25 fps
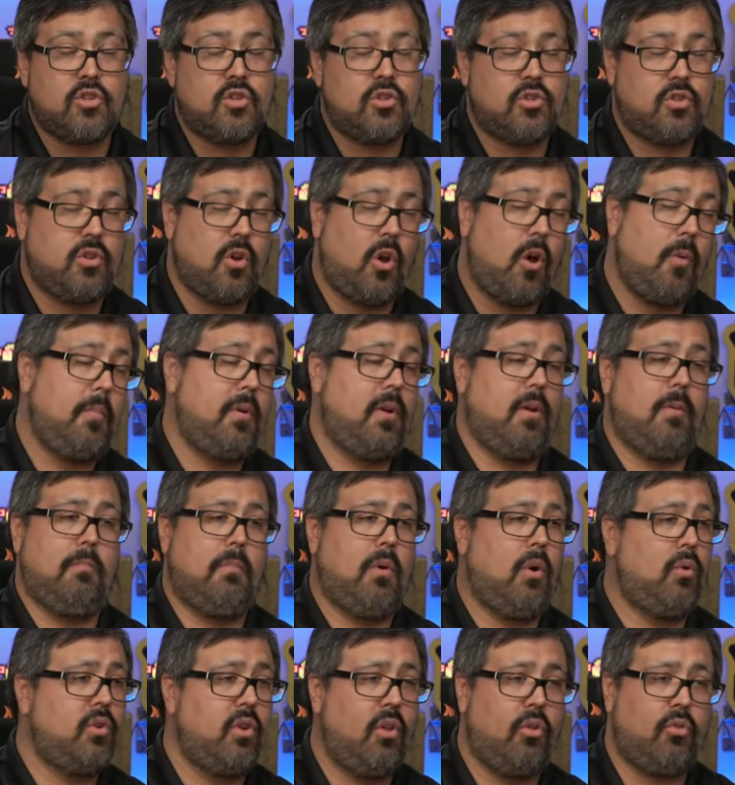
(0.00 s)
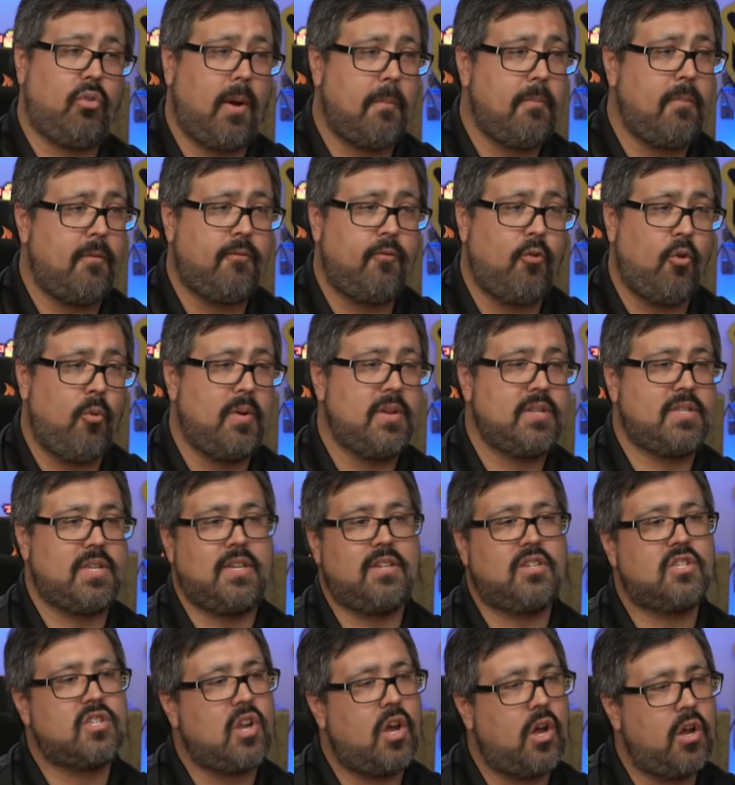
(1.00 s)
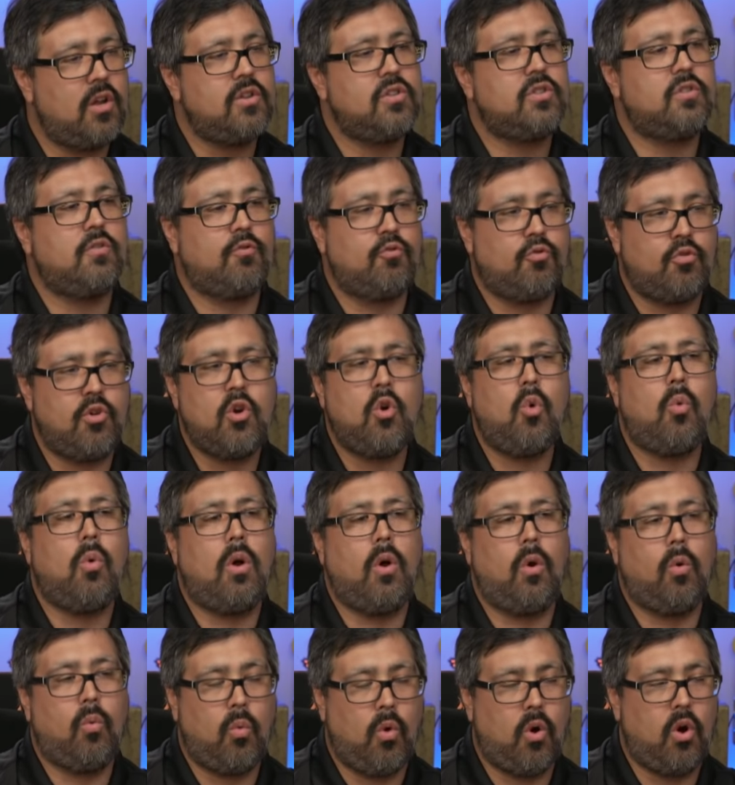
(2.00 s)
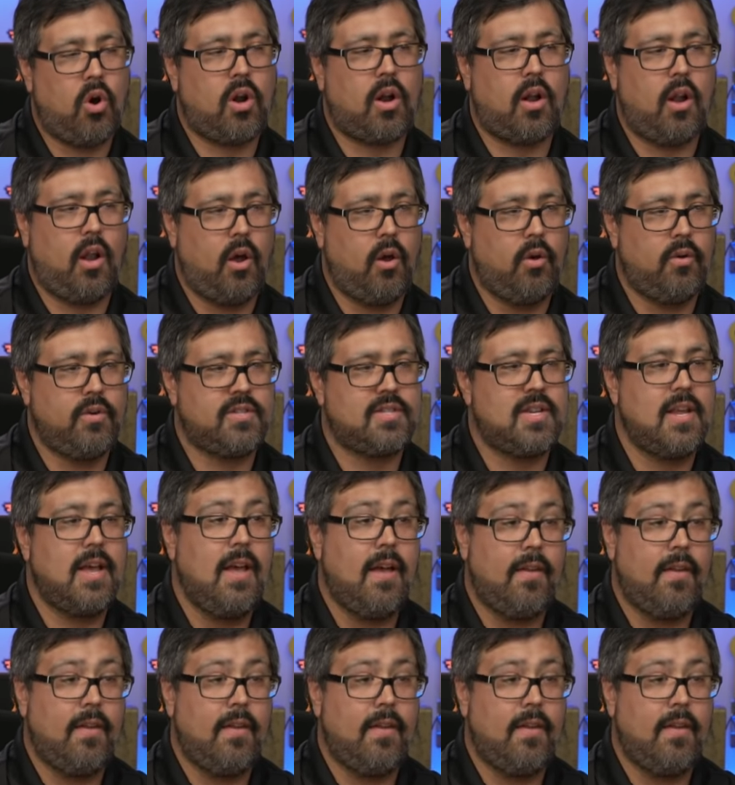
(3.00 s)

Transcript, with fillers: dominant multi-thread performance in tons of real-world workloads